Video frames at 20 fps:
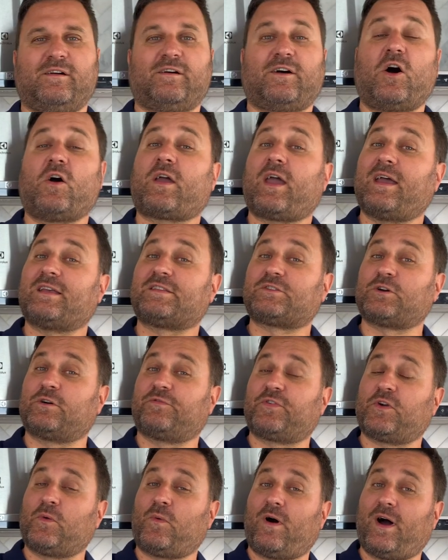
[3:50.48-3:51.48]
Okay, so
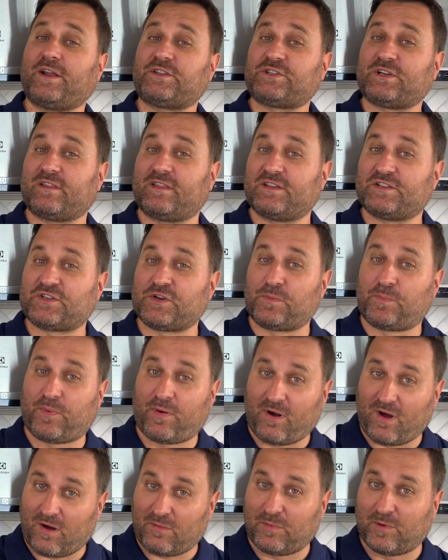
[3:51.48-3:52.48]
if you're watching this, you're
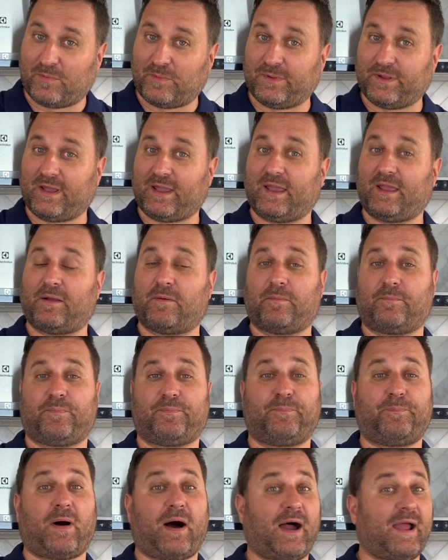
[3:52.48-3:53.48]
probably
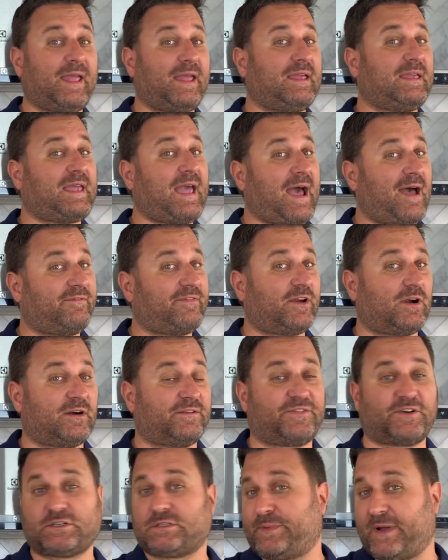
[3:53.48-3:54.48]
buying caviar
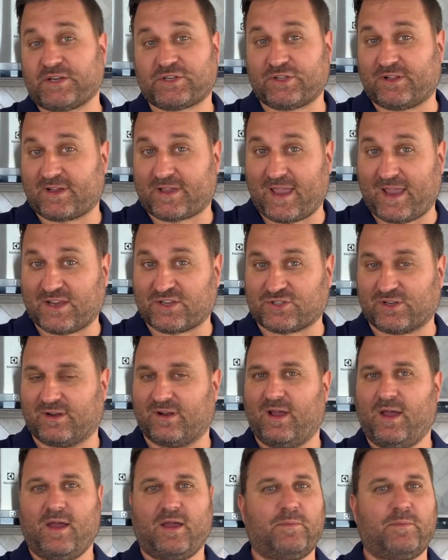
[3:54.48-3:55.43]
for a special occasion,